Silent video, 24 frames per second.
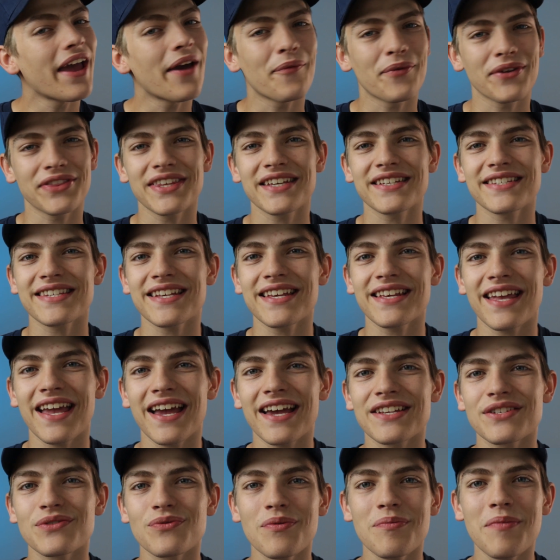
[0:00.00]
And with that said
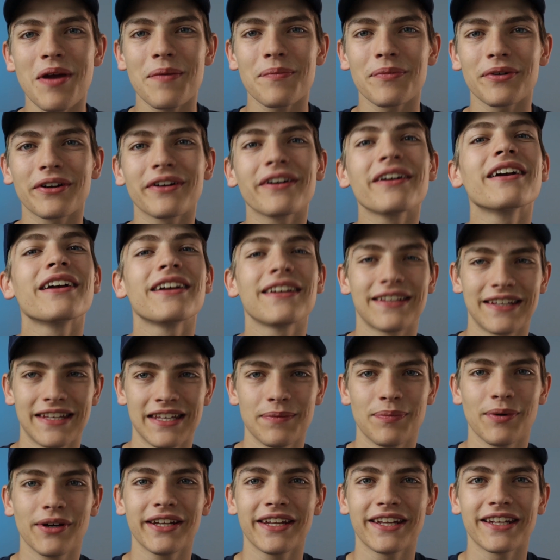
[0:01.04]
guys, remember,
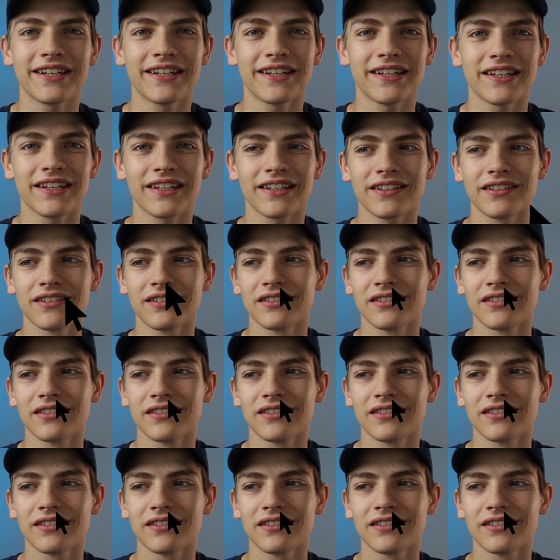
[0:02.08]
keep on editing.